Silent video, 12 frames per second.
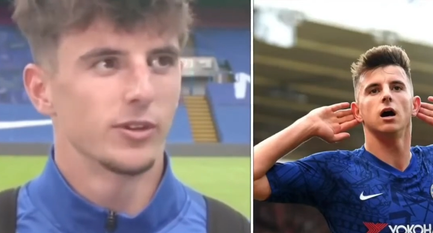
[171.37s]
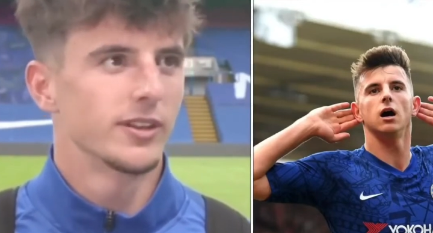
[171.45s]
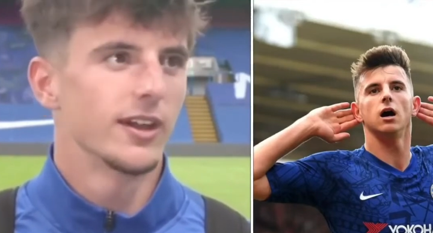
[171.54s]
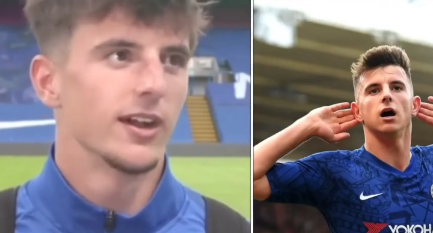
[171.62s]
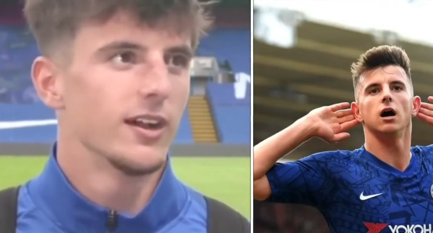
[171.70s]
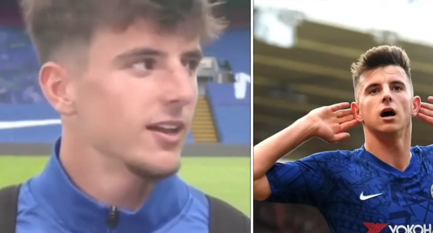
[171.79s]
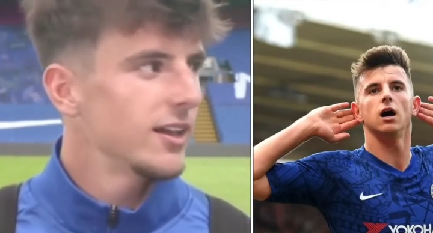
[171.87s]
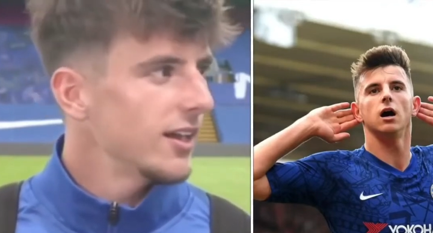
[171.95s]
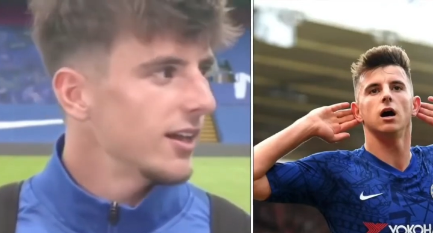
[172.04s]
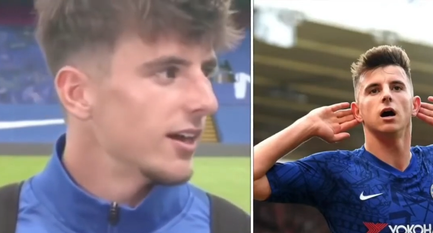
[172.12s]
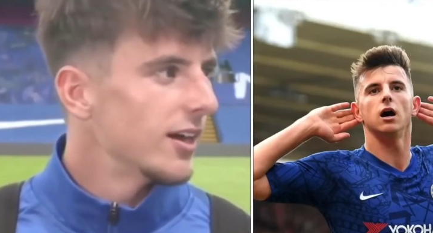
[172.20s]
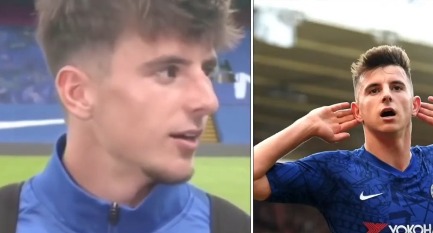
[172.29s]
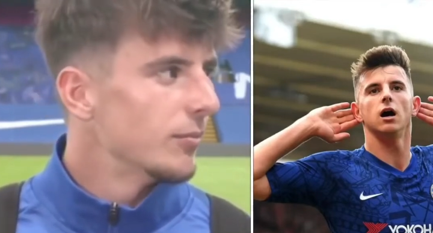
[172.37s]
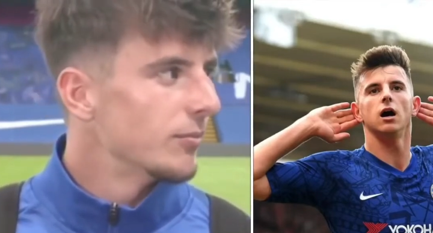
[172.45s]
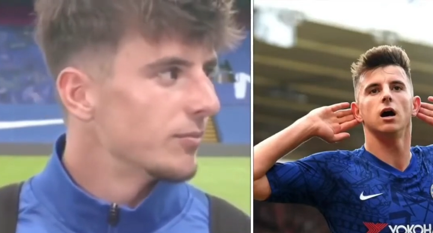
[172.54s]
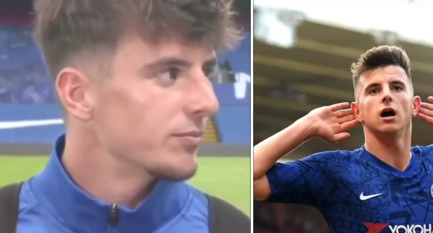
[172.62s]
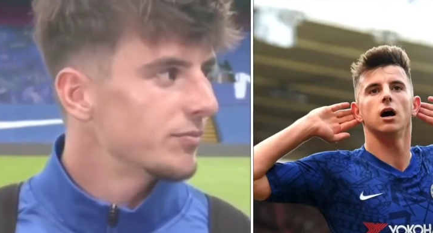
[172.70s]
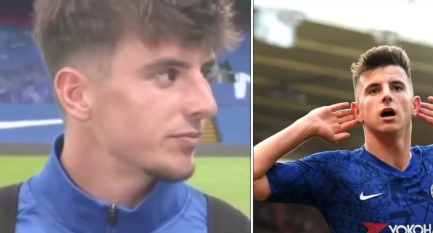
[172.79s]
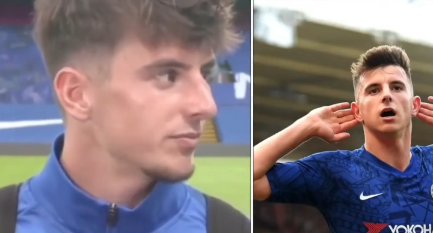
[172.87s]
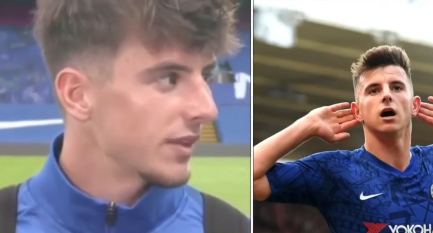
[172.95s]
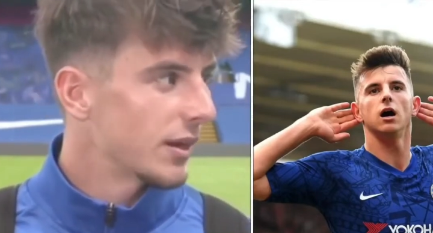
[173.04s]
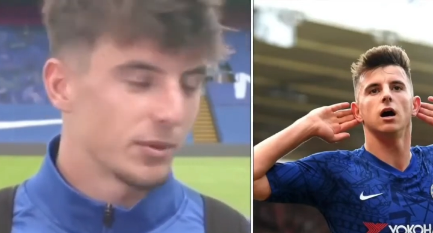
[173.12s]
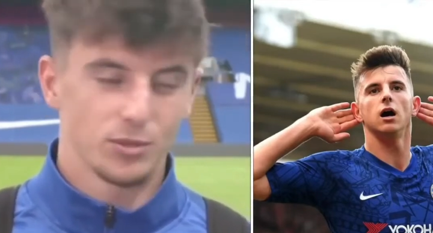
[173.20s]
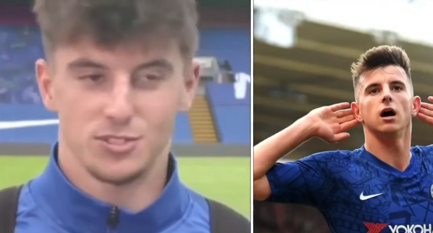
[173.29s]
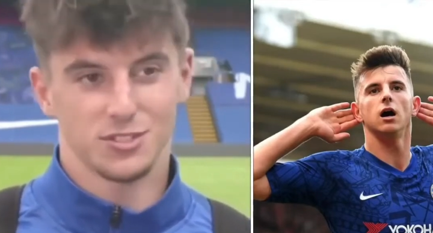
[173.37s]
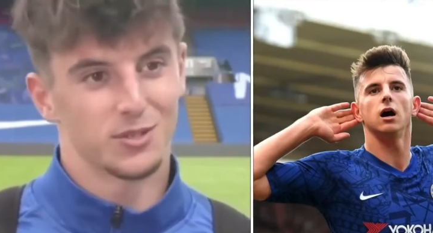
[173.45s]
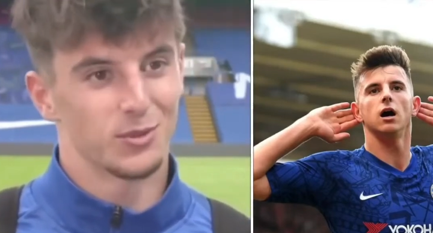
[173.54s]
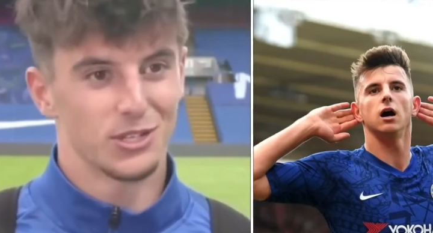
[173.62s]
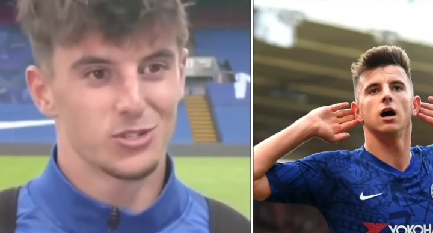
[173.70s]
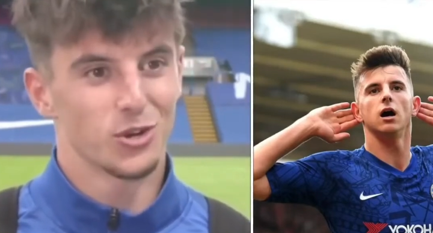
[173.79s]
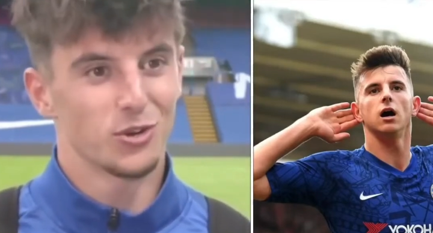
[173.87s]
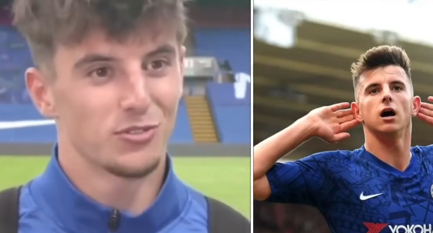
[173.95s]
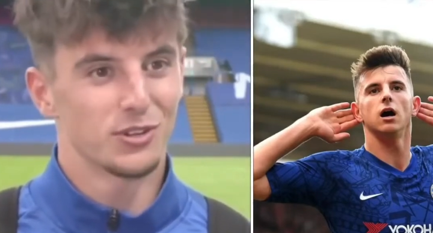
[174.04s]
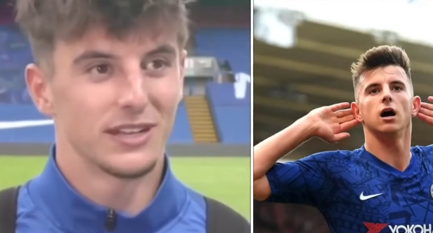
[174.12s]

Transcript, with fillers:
Speaker 1: and that um, that we wasn't going to win the trophy.